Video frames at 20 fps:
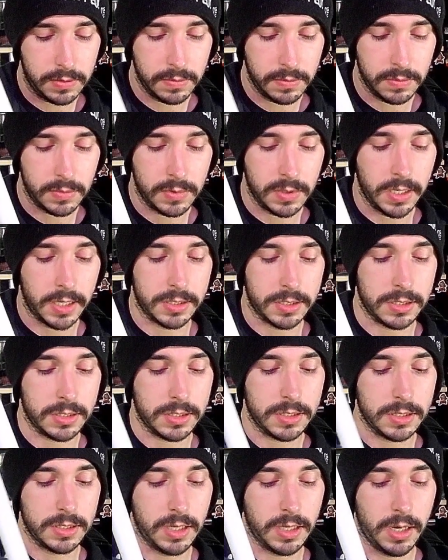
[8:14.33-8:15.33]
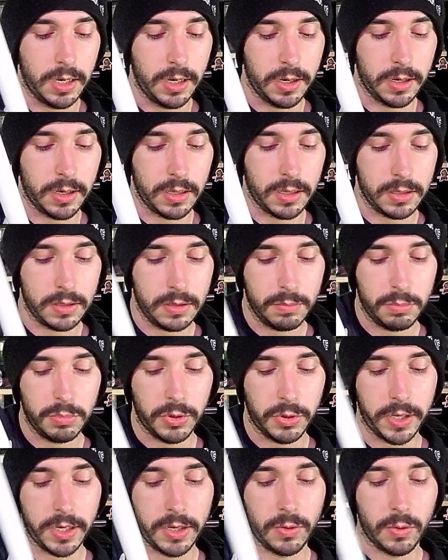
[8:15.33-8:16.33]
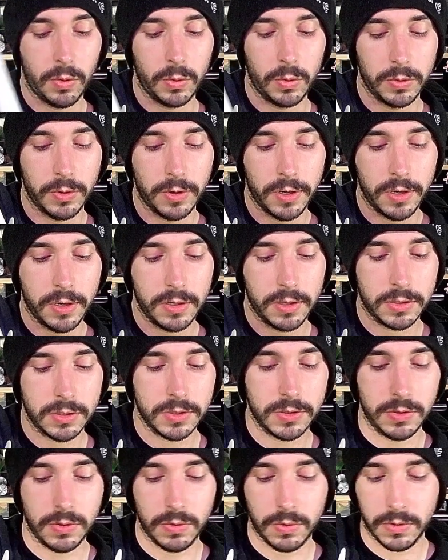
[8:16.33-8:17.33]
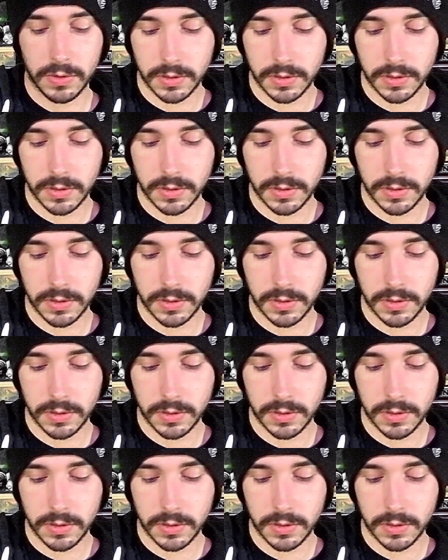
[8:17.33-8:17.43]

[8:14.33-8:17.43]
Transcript: Nice snug blade holder too.